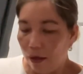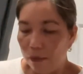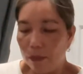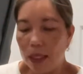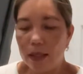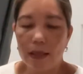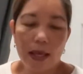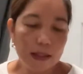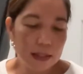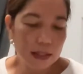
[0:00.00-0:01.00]
my
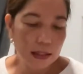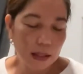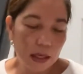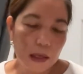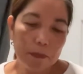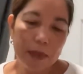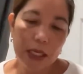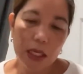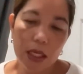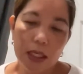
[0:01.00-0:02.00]
next stop
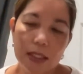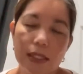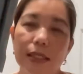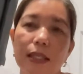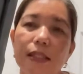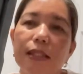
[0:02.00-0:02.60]
is this